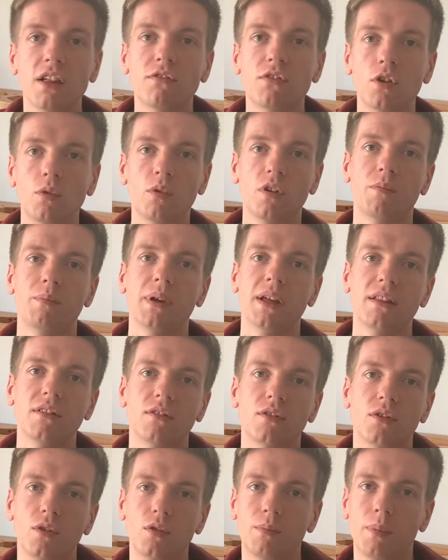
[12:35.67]
of you would have been
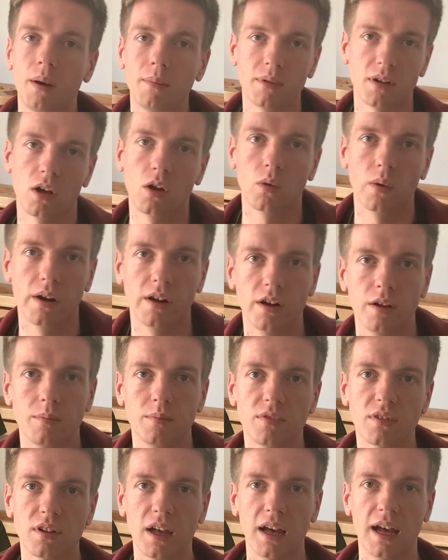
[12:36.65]
to public
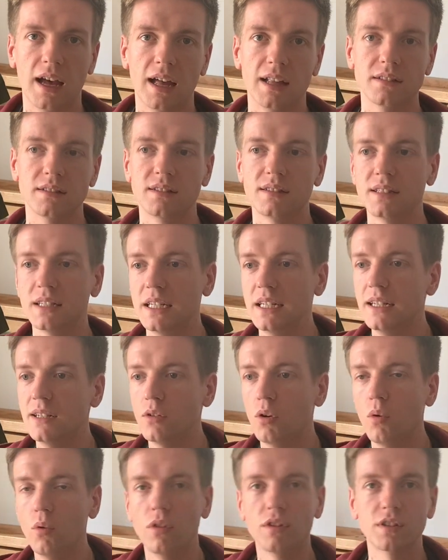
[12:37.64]
aquariums and seen
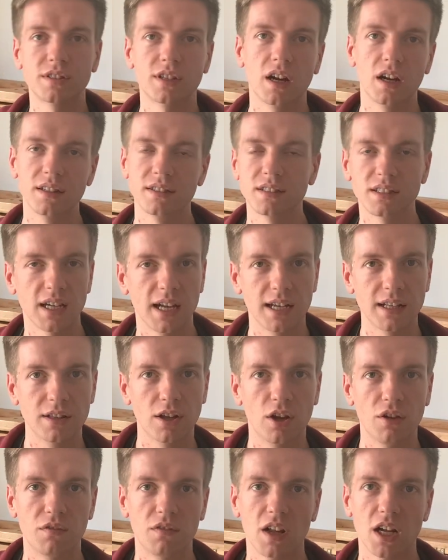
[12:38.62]
all the signs saying
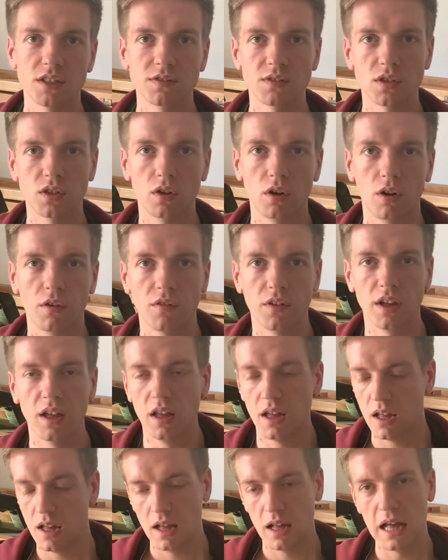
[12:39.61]
no flash photography.
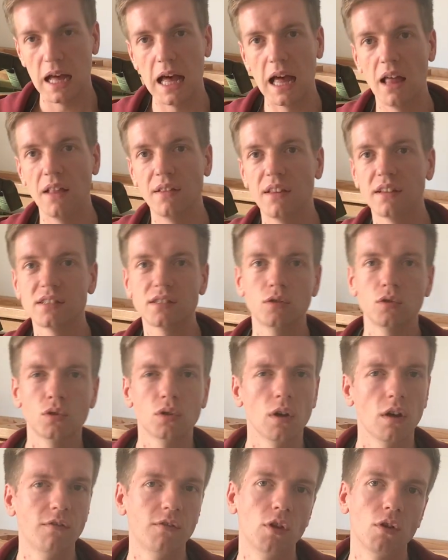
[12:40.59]
And there's sort
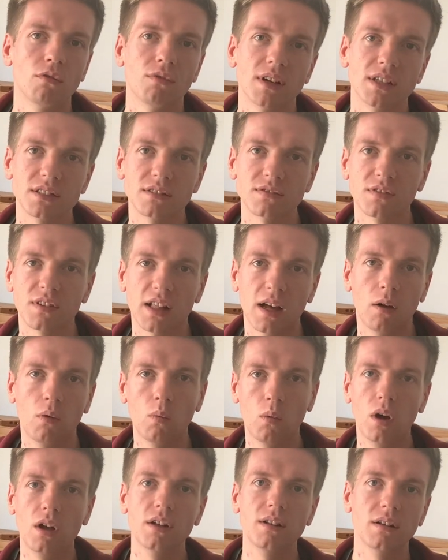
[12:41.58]
of a few reasons for that.
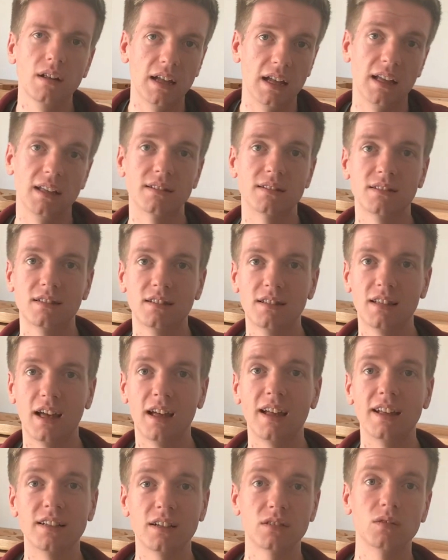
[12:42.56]
One is
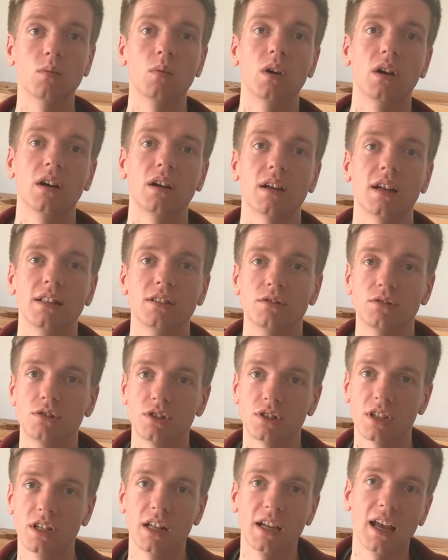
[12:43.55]
that it doesn't work and you're
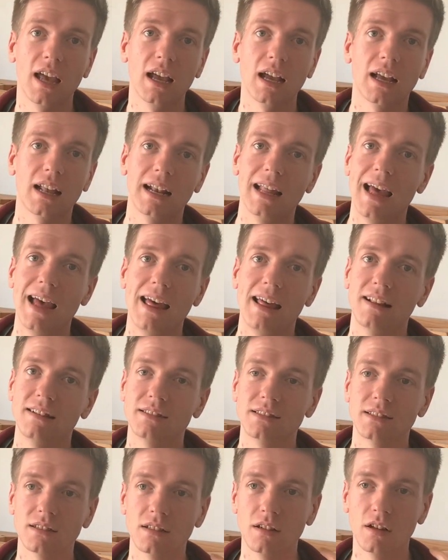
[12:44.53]
just going to get
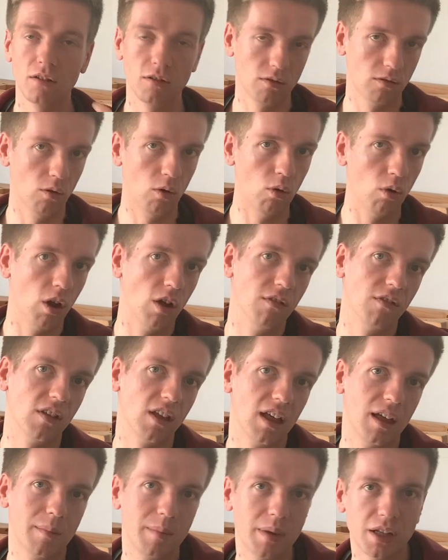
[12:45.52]
glares all over
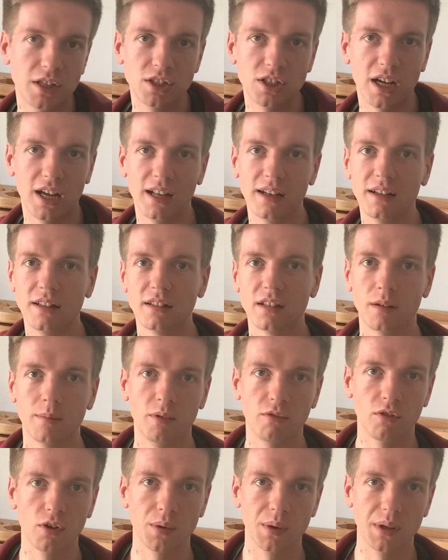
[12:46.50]
the image and it's going to
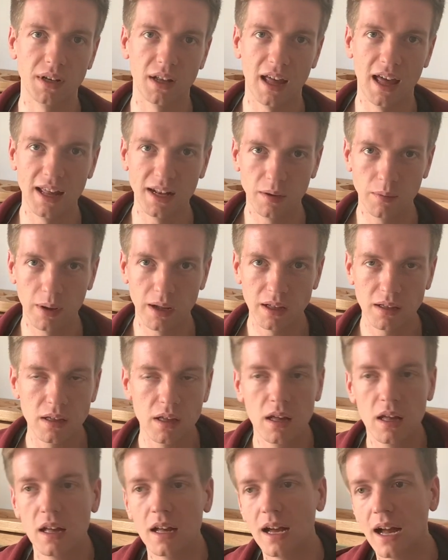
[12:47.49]
be ruined anyway.
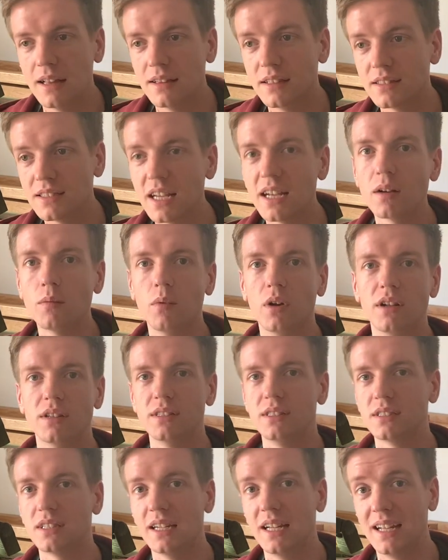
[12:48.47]
And the second one
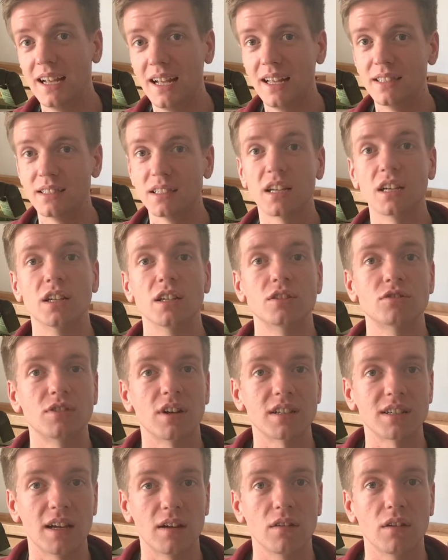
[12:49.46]
is it is going to
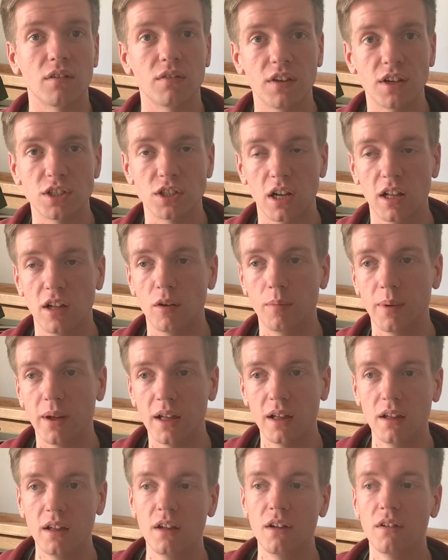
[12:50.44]
stress out the fish a little bit.
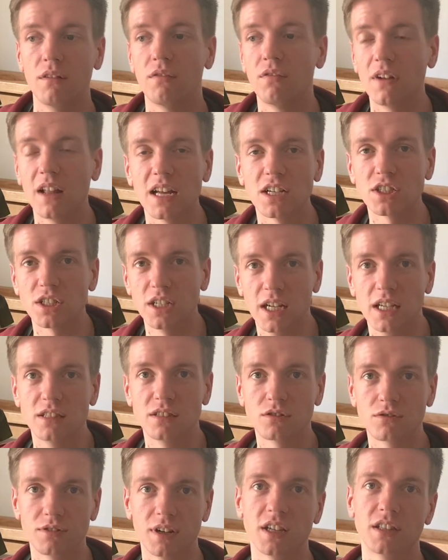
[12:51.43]
Flash is
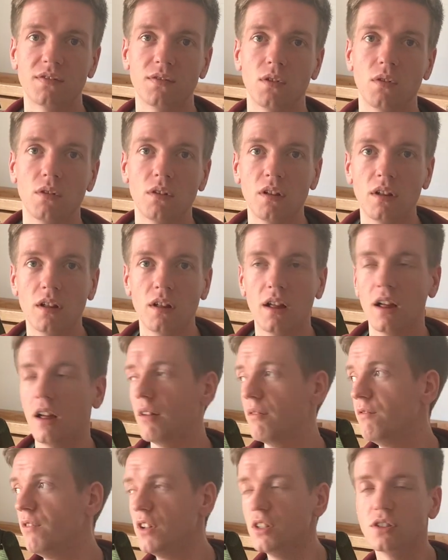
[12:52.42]
stressful,
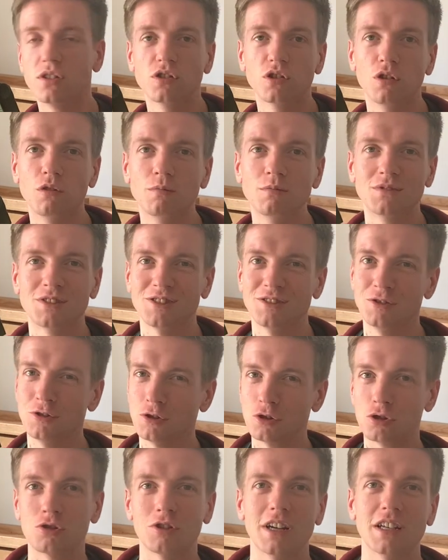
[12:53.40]
thunderstorms,
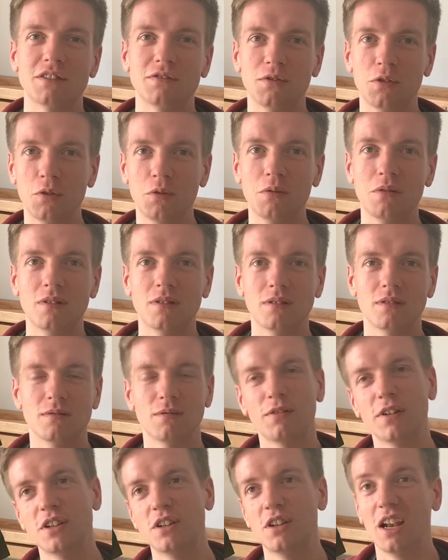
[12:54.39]
stressful,
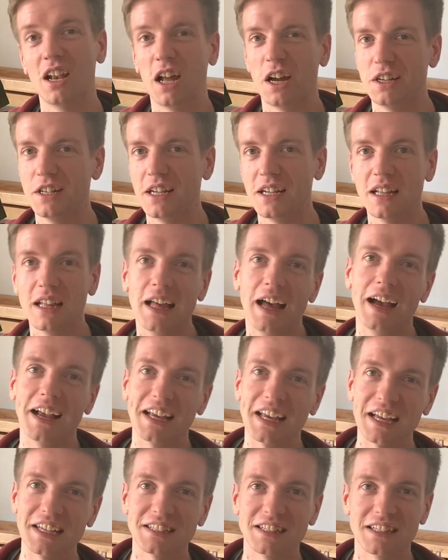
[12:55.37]
lightning, I
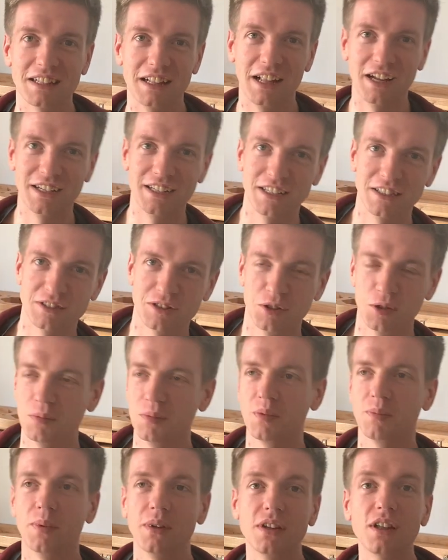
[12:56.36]
guess, lightning storms,
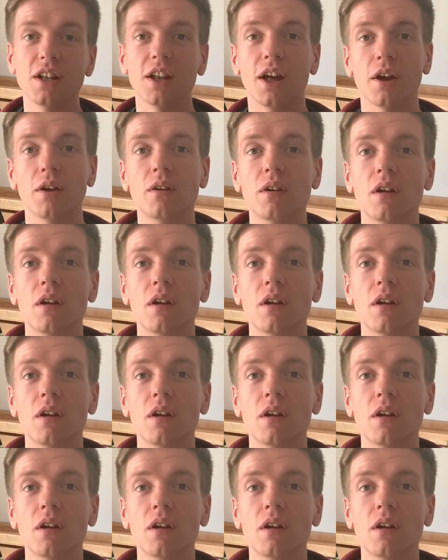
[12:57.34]
but you know,